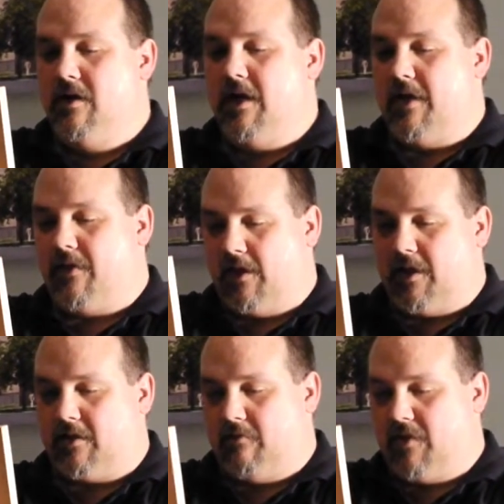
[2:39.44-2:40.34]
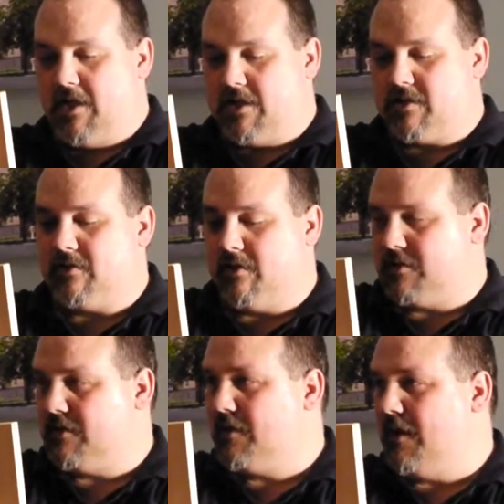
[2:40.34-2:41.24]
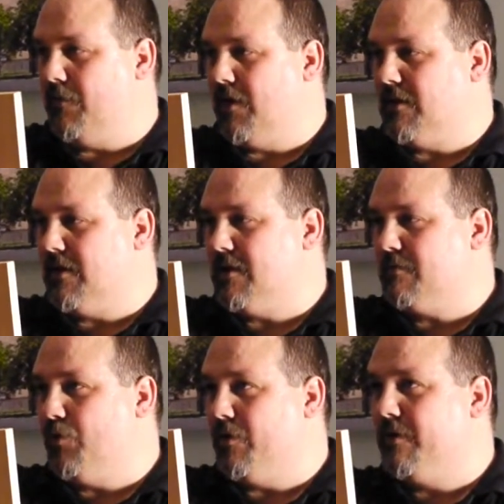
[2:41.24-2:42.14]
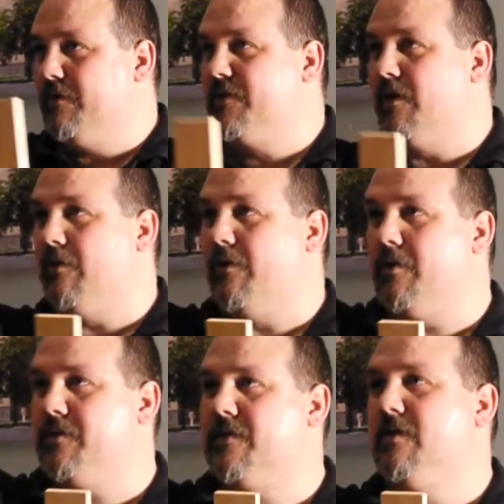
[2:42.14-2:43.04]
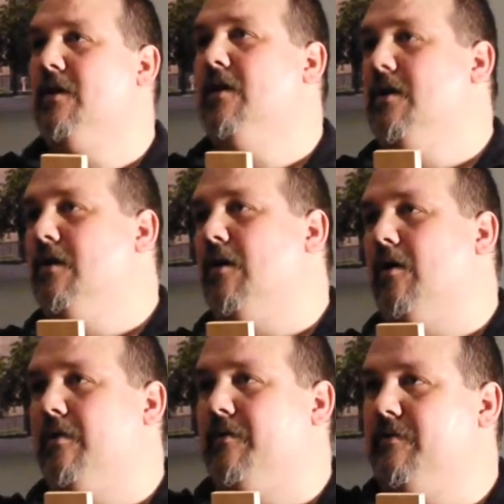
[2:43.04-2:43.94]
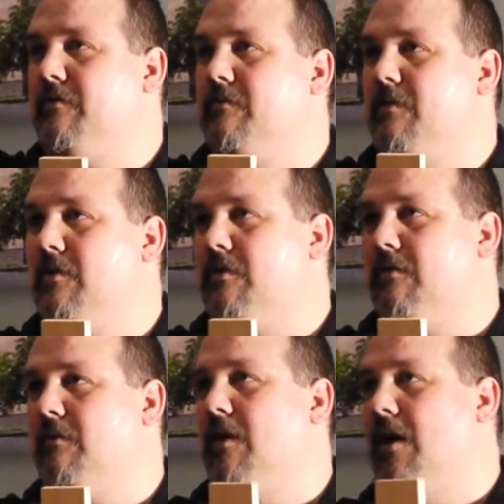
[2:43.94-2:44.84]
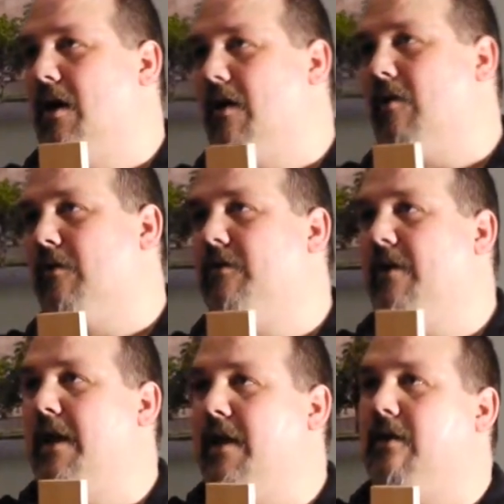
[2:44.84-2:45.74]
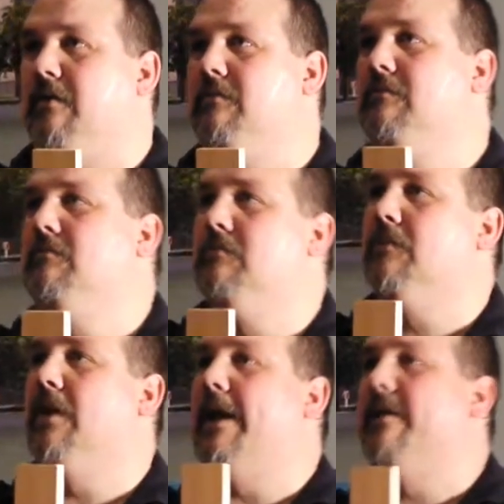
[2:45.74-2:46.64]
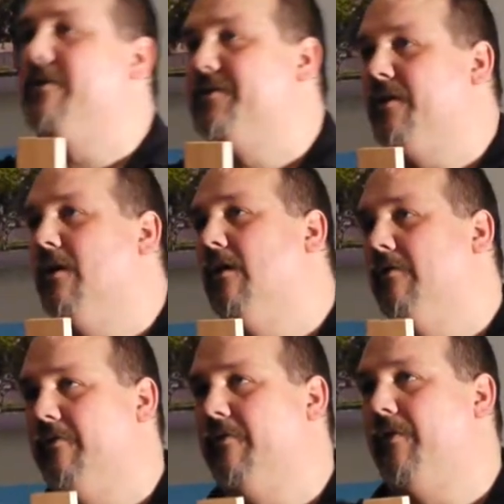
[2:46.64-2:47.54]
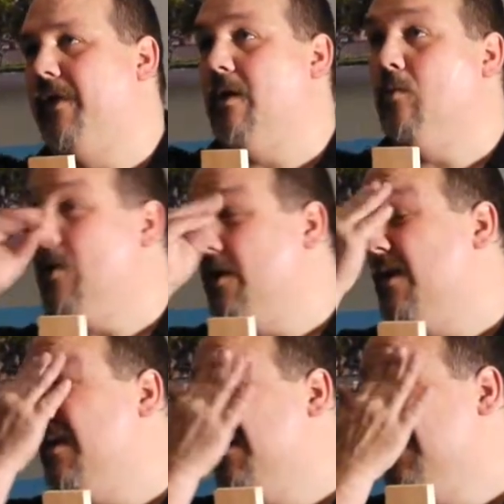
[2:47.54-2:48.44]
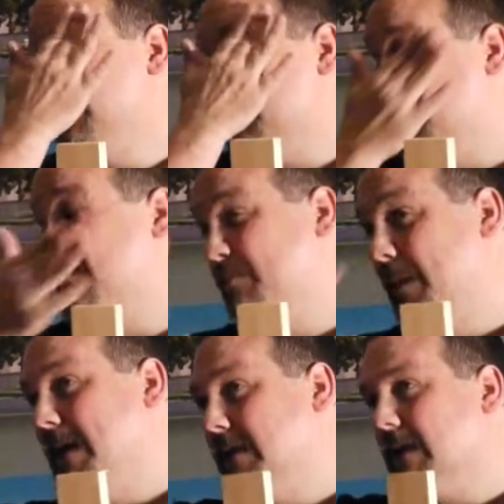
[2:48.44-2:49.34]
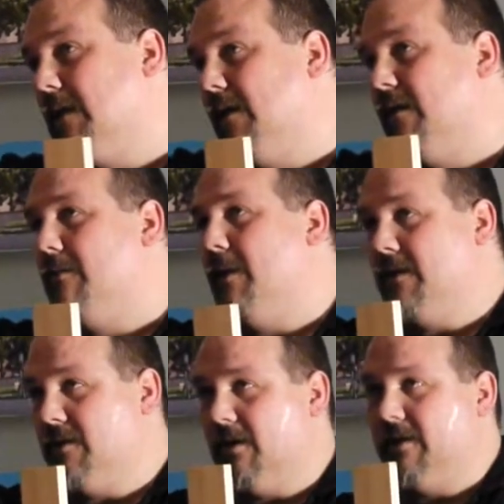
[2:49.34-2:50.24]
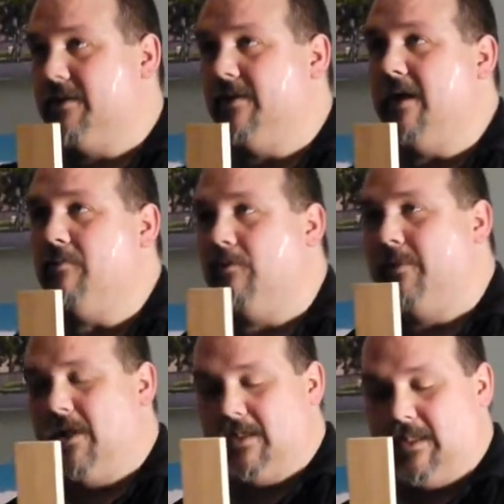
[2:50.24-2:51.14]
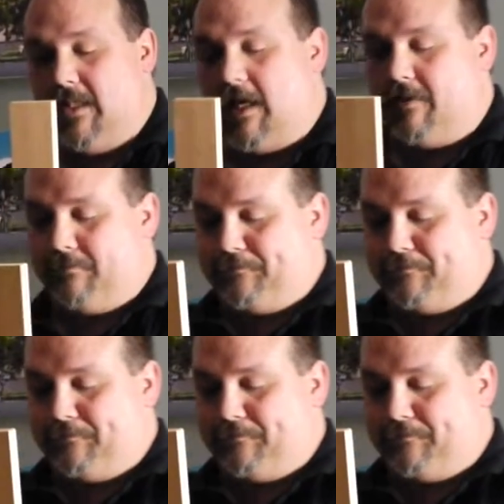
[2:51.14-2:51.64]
and the length of this does the same thing to this board. So those are alternating layers of thin wood. So it's basically dimensionally stable because of that.